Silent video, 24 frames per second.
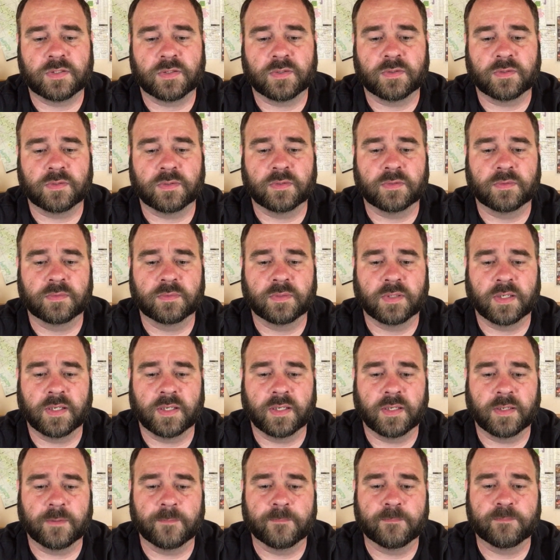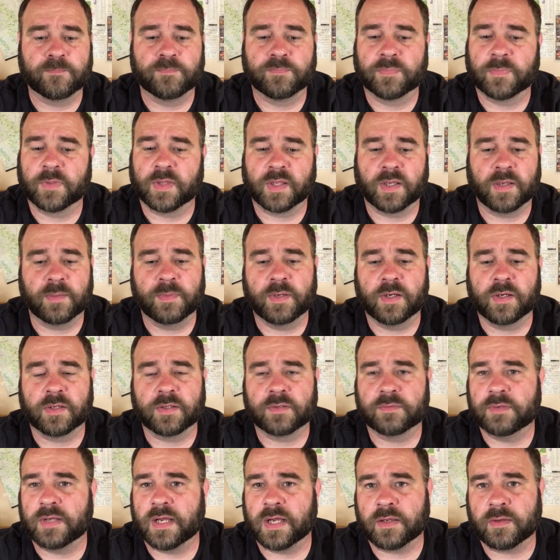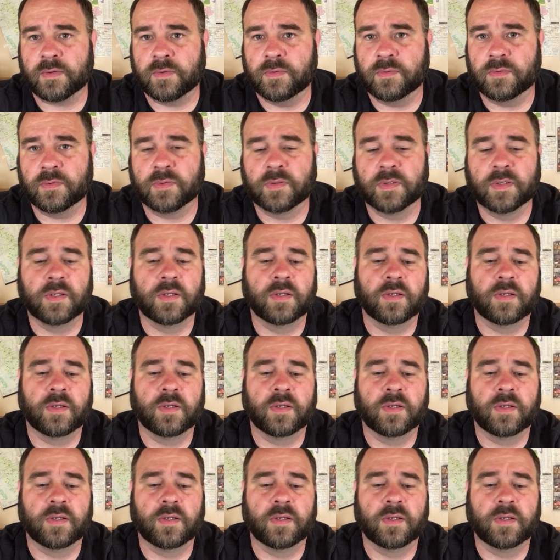turtle, American raccoon,